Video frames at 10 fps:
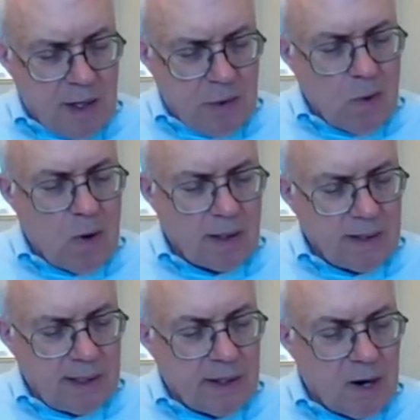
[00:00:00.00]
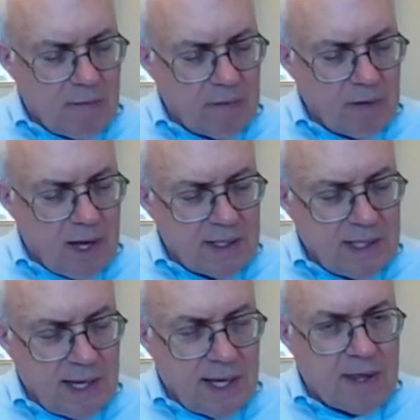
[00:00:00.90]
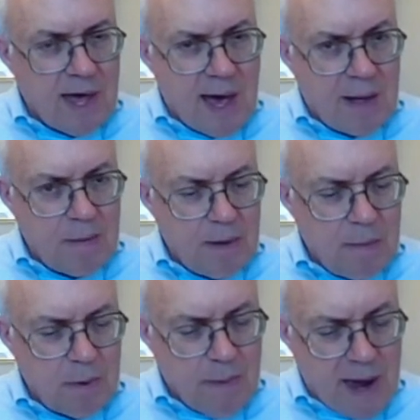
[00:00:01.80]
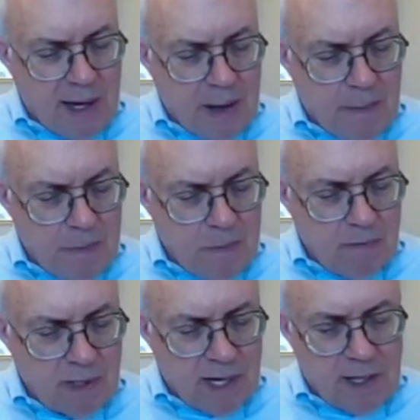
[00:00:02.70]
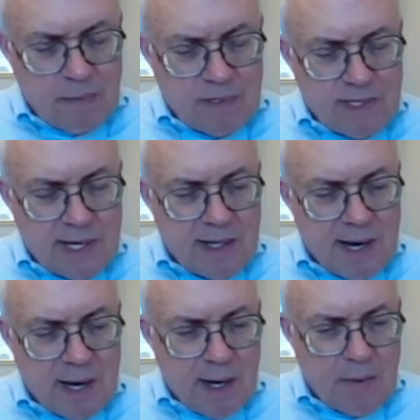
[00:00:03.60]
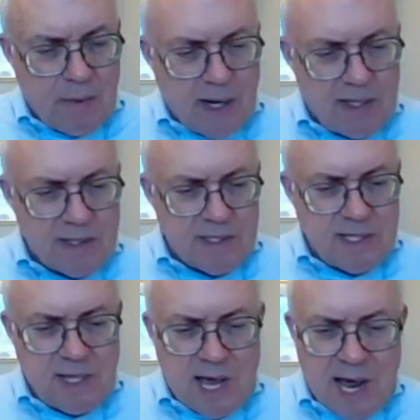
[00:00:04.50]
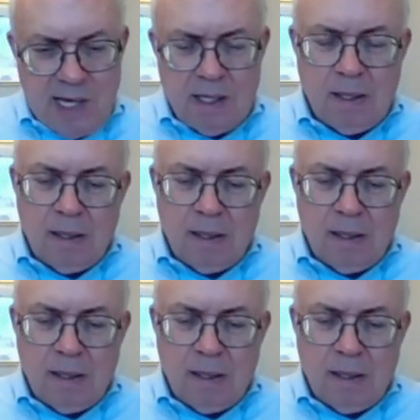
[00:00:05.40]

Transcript: You all did an awful lot to get that number back up over 90%. I would hate to see that